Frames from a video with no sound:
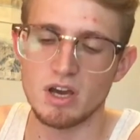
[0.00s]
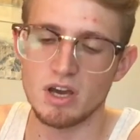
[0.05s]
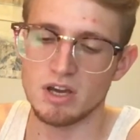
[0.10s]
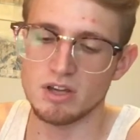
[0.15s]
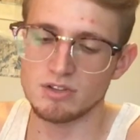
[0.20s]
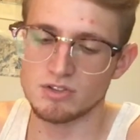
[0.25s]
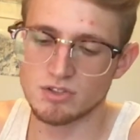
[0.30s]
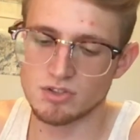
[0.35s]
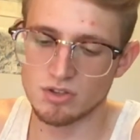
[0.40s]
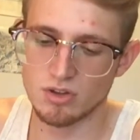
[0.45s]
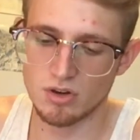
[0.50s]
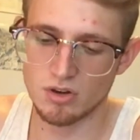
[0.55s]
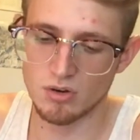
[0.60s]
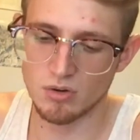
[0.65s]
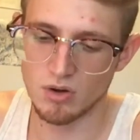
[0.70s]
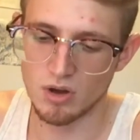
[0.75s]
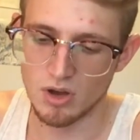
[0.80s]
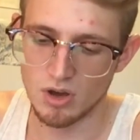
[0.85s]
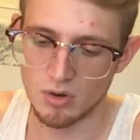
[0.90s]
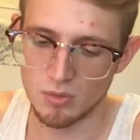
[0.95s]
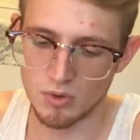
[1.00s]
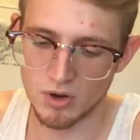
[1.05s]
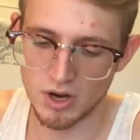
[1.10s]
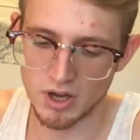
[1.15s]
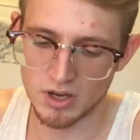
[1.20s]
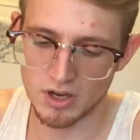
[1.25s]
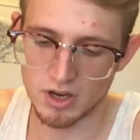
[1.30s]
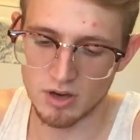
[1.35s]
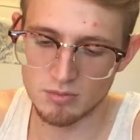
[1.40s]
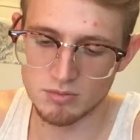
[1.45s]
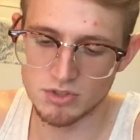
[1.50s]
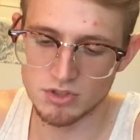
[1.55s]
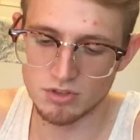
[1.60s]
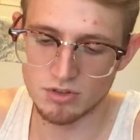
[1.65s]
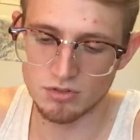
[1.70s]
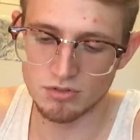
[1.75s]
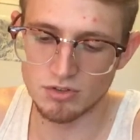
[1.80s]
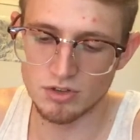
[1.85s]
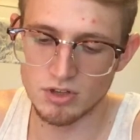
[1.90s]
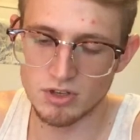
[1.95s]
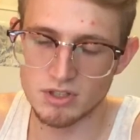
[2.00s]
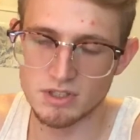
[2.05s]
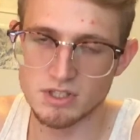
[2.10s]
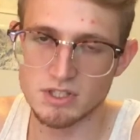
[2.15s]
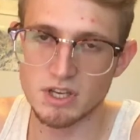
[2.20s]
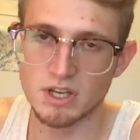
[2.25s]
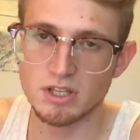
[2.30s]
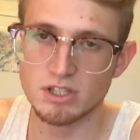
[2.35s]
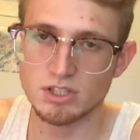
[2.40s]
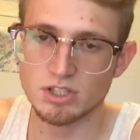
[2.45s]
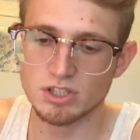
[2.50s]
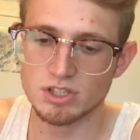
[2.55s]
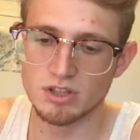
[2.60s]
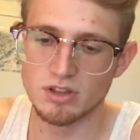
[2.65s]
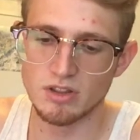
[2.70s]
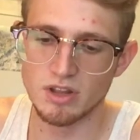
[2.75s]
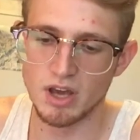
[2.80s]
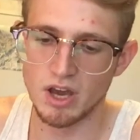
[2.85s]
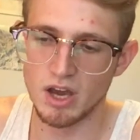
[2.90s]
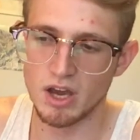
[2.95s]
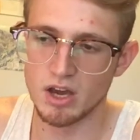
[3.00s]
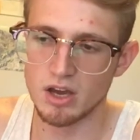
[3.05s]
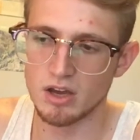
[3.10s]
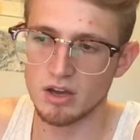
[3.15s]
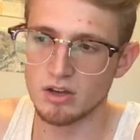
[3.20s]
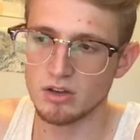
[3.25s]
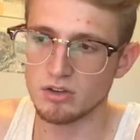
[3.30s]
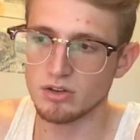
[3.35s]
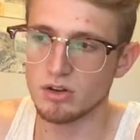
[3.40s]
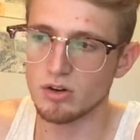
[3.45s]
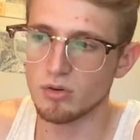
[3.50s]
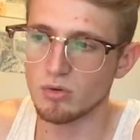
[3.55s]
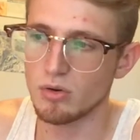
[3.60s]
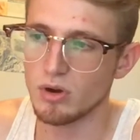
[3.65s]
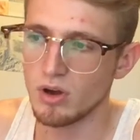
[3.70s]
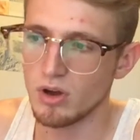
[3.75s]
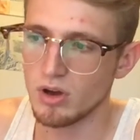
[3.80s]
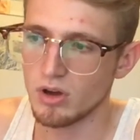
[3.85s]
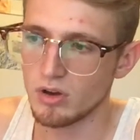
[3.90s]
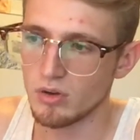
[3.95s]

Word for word: And so when I come to the realization that you know